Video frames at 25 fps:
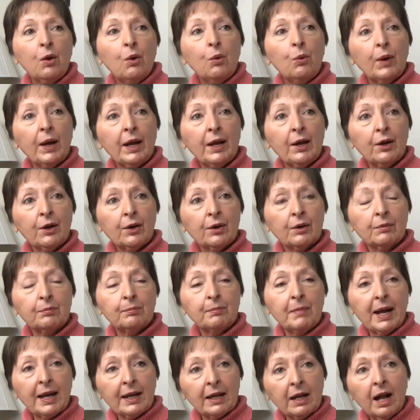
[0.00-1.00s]
where
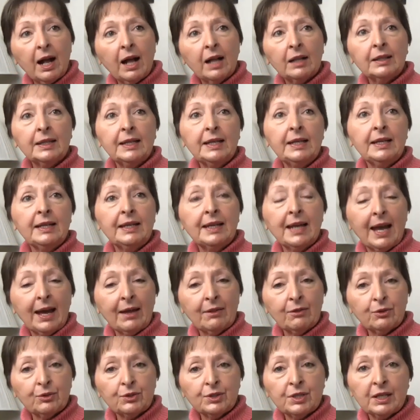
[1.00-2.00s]
my colleague
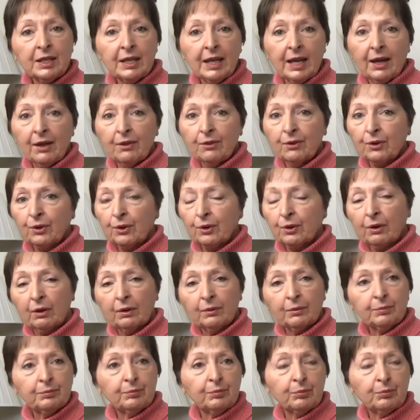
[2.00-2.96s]
gathered together